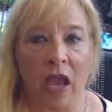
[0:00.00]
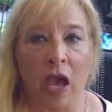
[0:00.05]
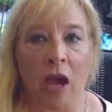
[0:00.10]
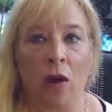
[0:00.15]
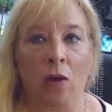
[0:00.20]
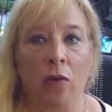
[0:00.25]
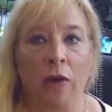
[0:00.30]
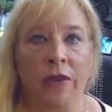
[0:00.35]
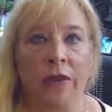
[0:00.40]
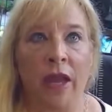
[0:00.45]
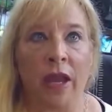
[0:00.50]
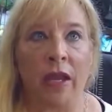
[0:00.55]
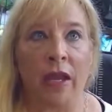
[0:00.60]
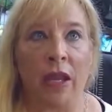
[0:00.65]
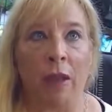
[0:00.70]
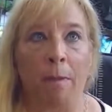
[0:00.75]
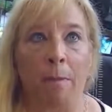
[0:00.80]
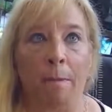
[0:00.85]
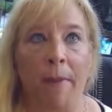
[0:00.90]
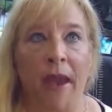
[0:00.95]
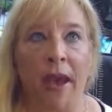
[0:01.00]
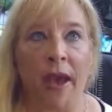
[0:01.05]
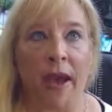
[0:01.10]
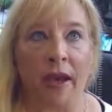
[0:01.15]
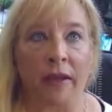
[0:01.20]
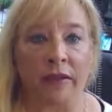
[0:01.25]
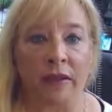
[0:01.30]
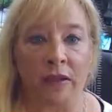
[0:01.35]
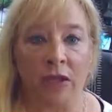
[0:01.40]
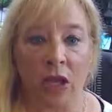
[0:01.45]
how would that
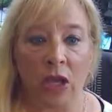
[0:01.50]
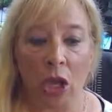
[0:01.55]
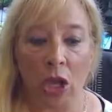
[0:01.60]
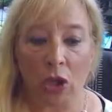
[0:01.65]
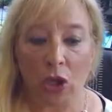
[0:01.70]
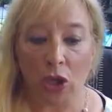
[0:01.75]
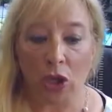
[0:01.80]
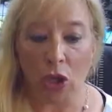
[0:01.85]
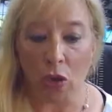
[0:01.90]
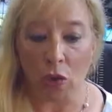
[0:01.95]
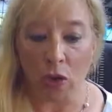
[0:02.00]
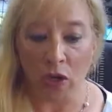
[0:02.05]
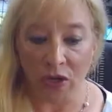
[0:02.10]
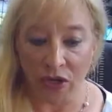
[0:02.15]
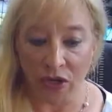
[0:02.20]
impact your